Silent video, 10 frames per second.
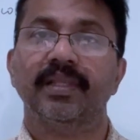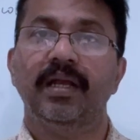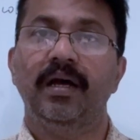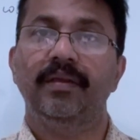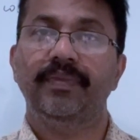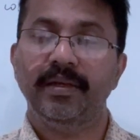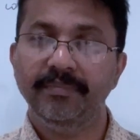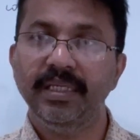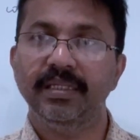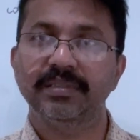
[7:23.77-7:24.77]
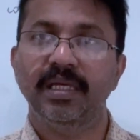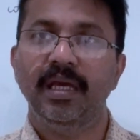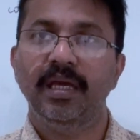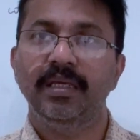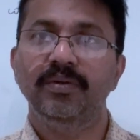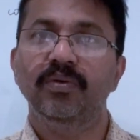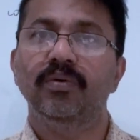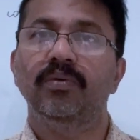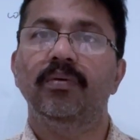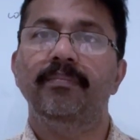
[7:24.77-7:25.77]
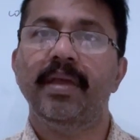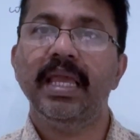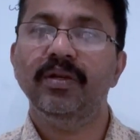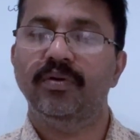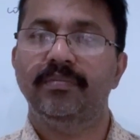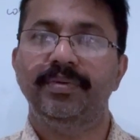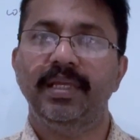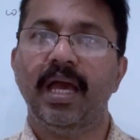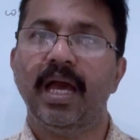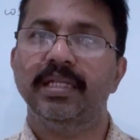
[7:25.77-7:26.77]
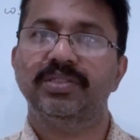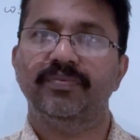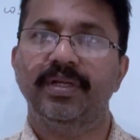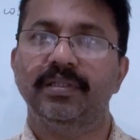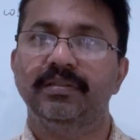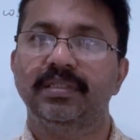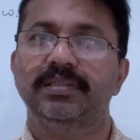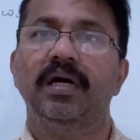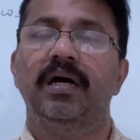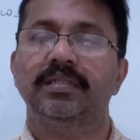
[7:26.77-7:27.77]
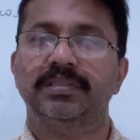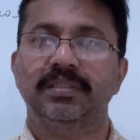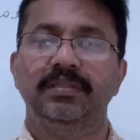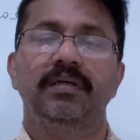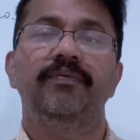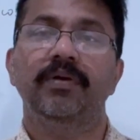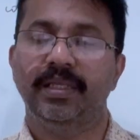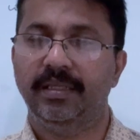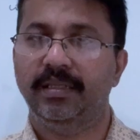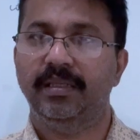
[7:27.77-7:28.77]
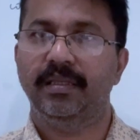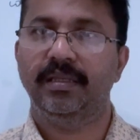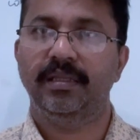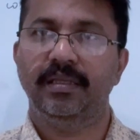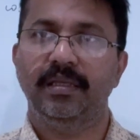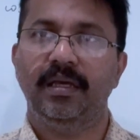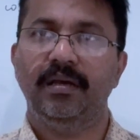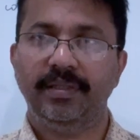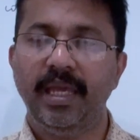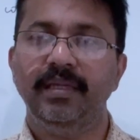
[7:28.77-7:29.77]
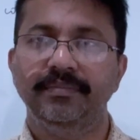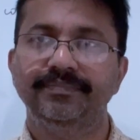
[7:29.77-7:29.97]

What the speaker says: that means you may not be answering the task fully. Okay,